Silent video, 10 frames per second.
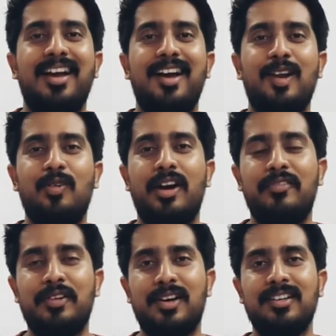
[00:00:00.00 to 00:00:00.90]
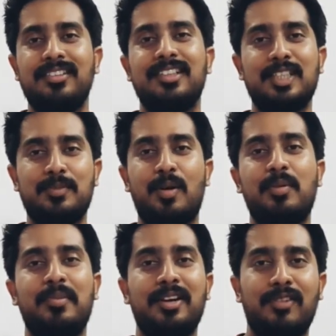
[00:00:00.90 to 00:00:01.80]
Hello everyone, this is
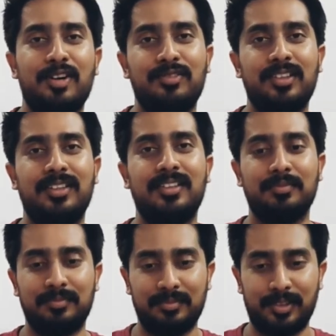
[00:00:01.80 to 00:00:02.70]
probably one of the